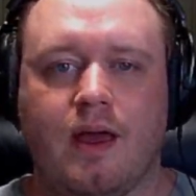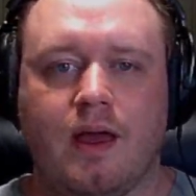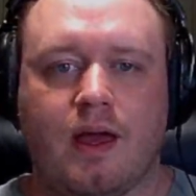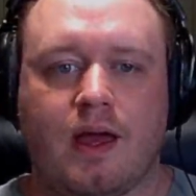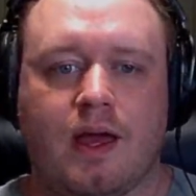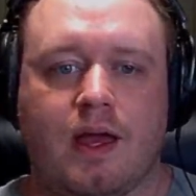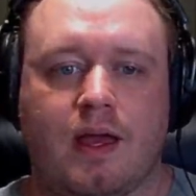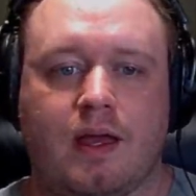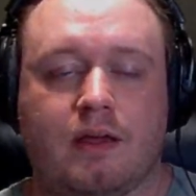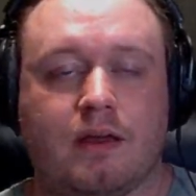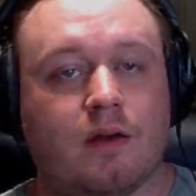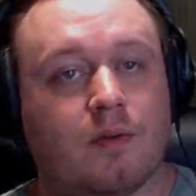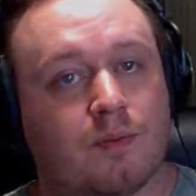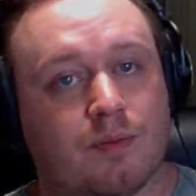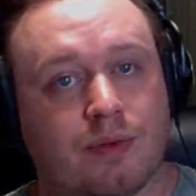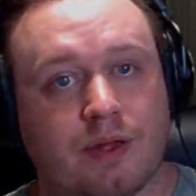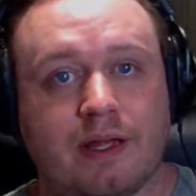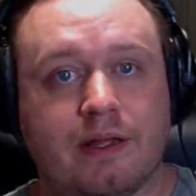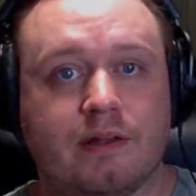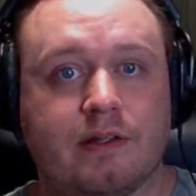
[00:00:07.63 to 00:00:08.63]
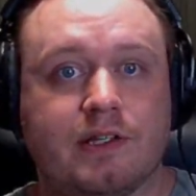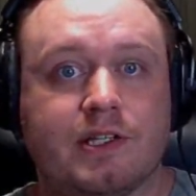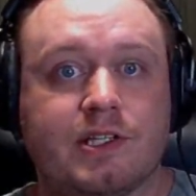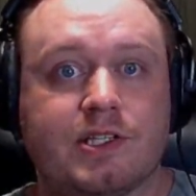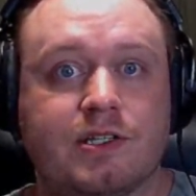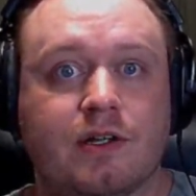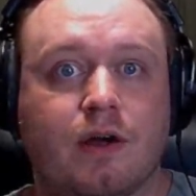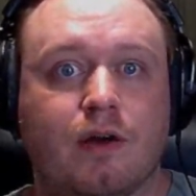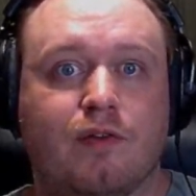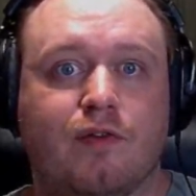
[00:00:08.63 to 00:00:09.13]
a
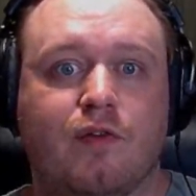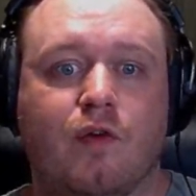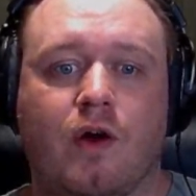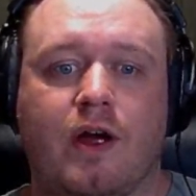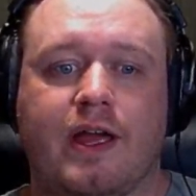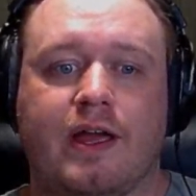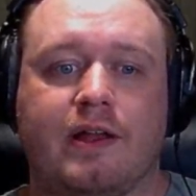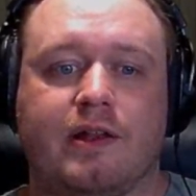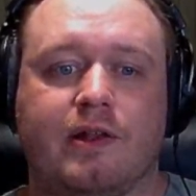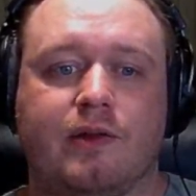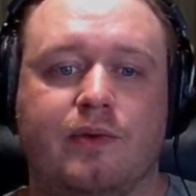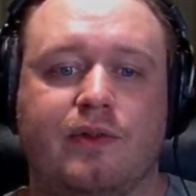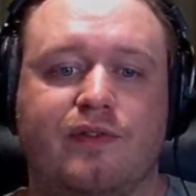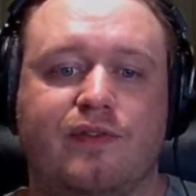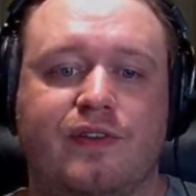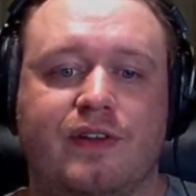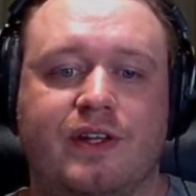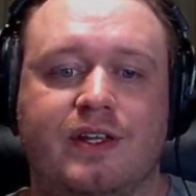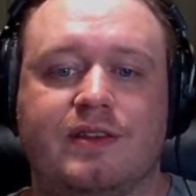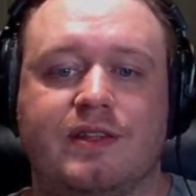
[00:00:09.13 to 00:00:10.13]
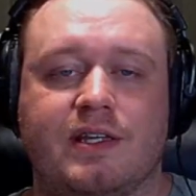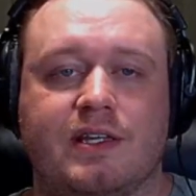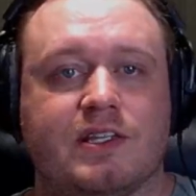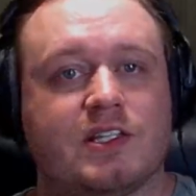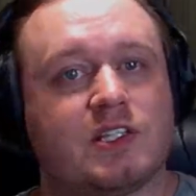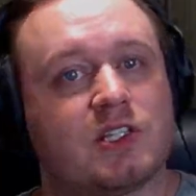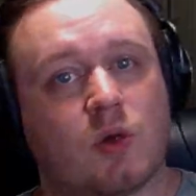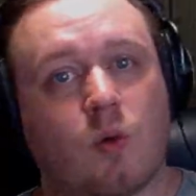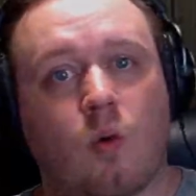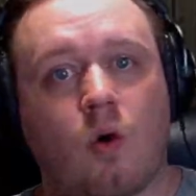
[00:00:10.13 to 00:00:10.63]
playlist for Halo Infinite. The
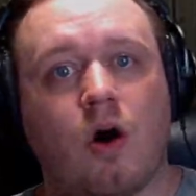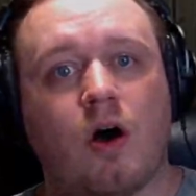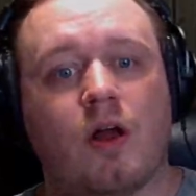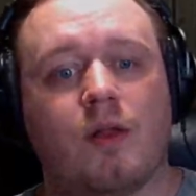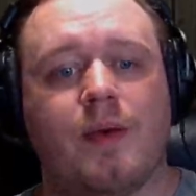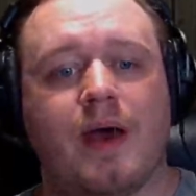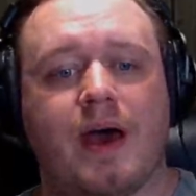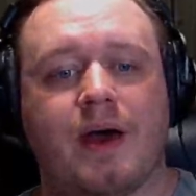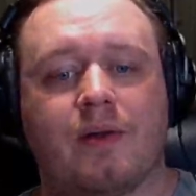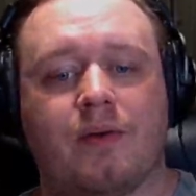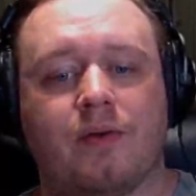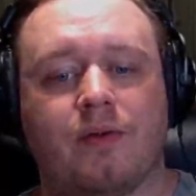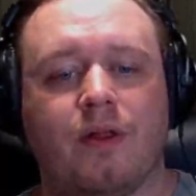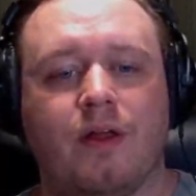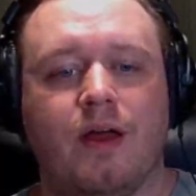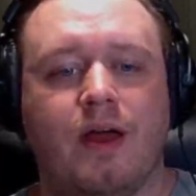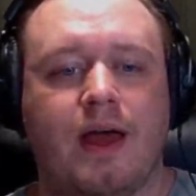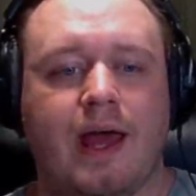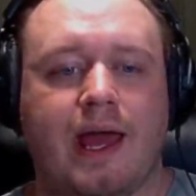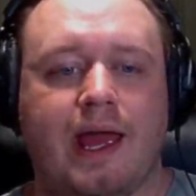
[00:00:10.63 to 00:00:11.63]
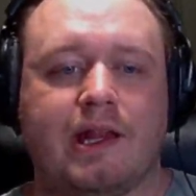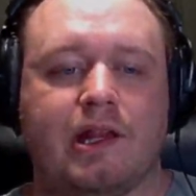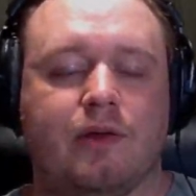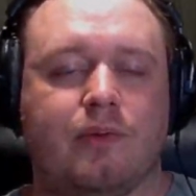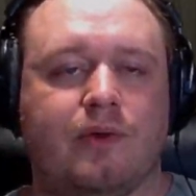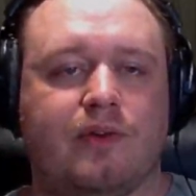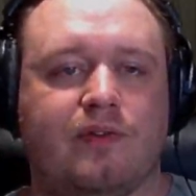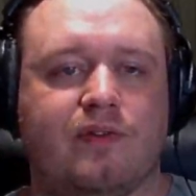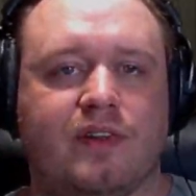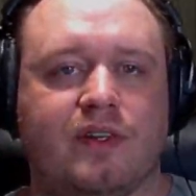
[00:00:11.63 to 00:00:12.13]
Squad Battle Halo
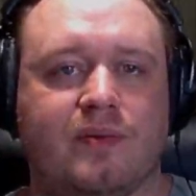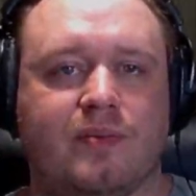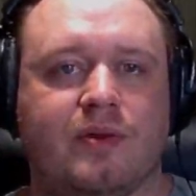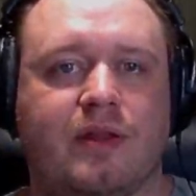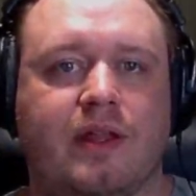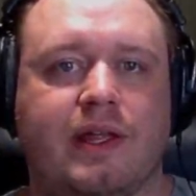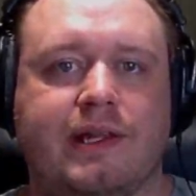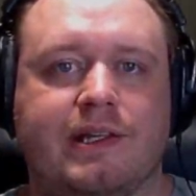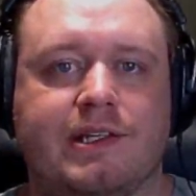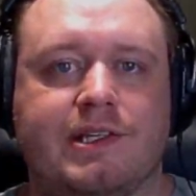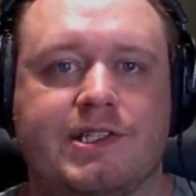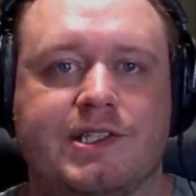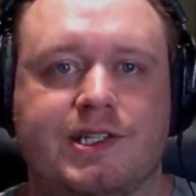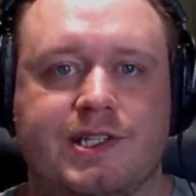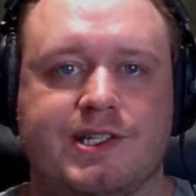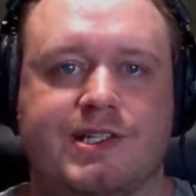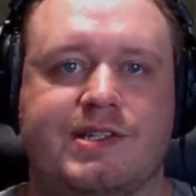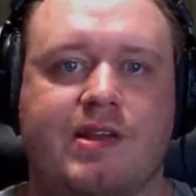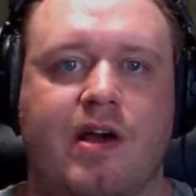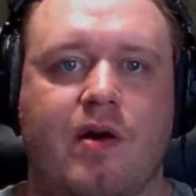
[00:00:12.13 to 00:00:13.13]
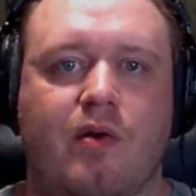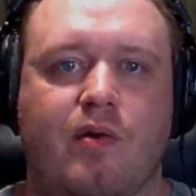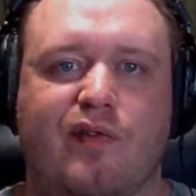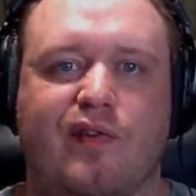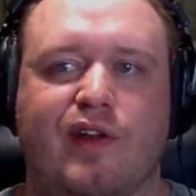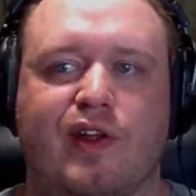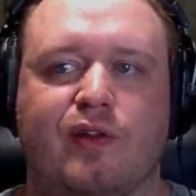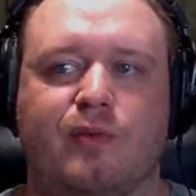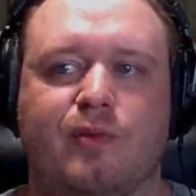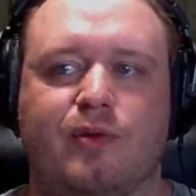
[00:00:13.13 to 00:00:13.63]
Infinite playlist is now
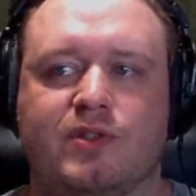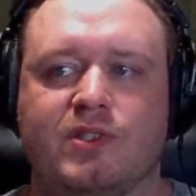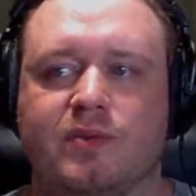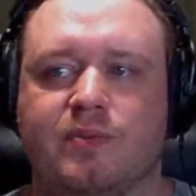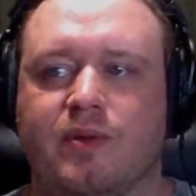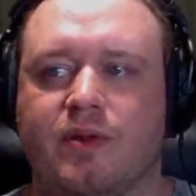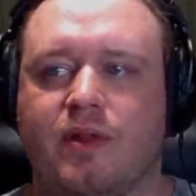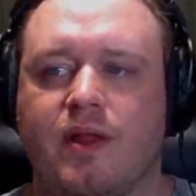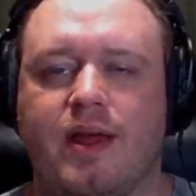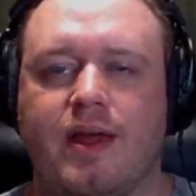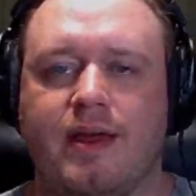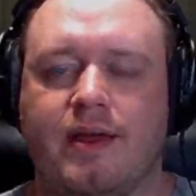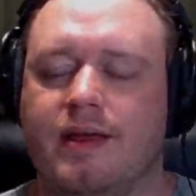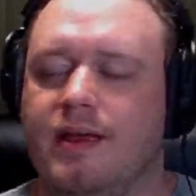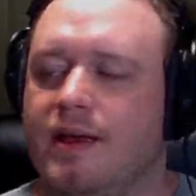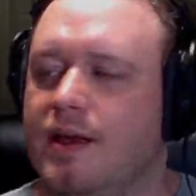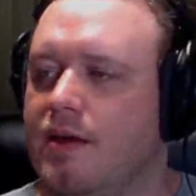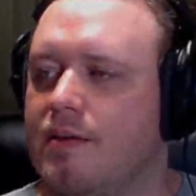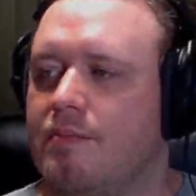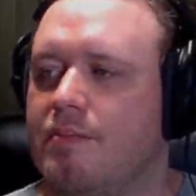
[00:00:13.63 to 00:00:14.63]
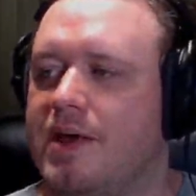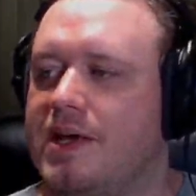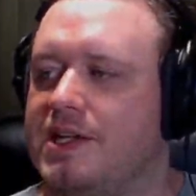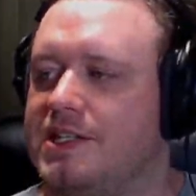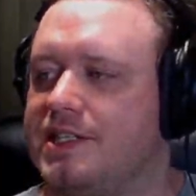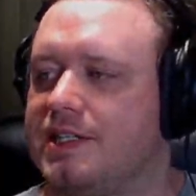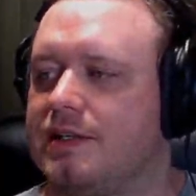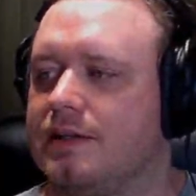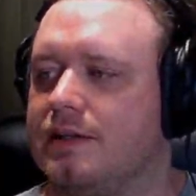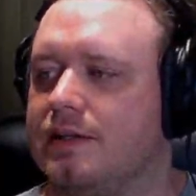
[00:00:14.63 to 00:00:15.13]
available to play.
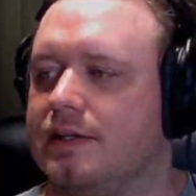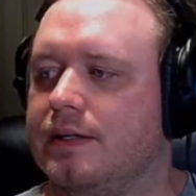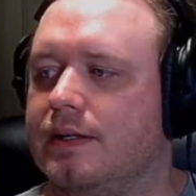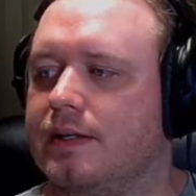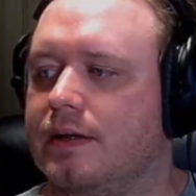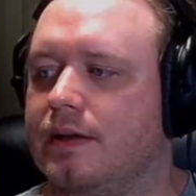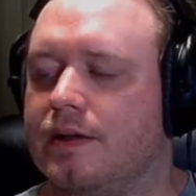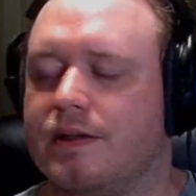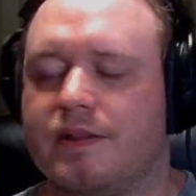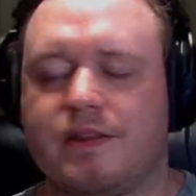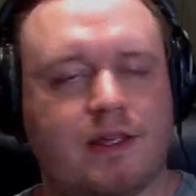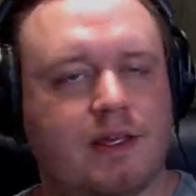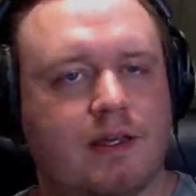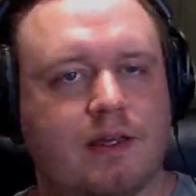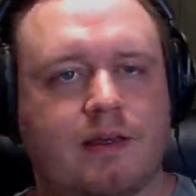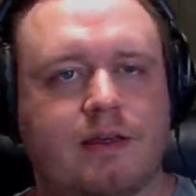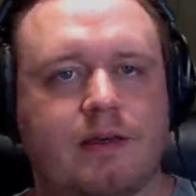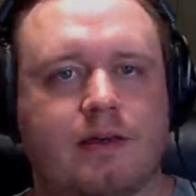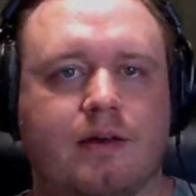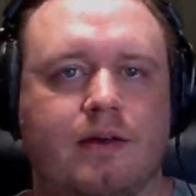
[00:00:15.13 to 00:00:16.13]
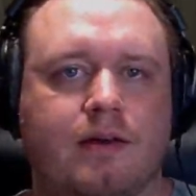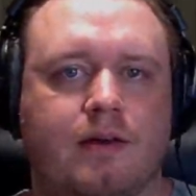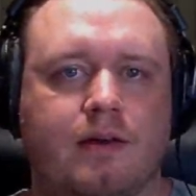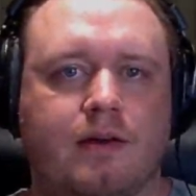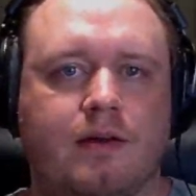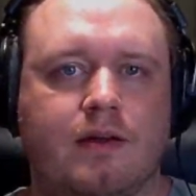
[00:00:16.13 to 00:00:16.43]
Basically, think the